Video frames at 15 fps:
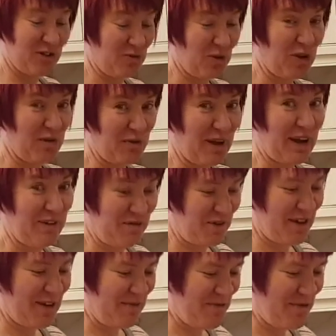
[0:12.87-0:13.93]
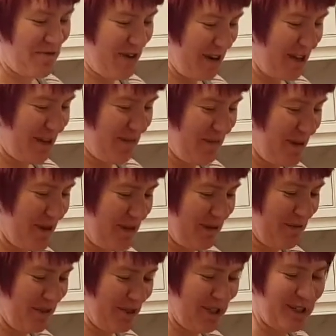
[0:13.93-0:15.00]
is one of my favourite recipes,
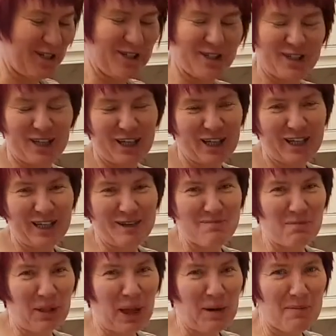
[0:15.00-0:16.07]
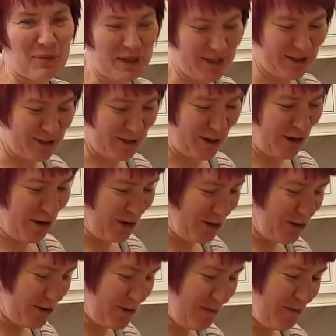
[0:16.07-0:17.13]
which is chicken in black bean
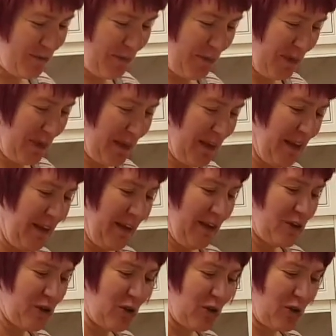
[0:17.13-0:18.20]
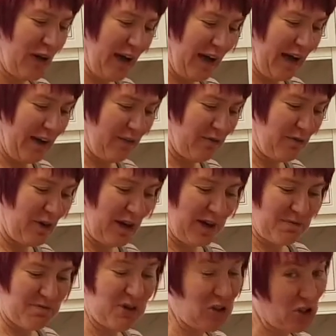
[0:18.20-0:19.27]
sauce. So I've
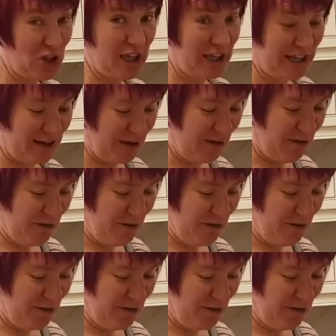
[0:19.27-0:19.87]
fried my chicken off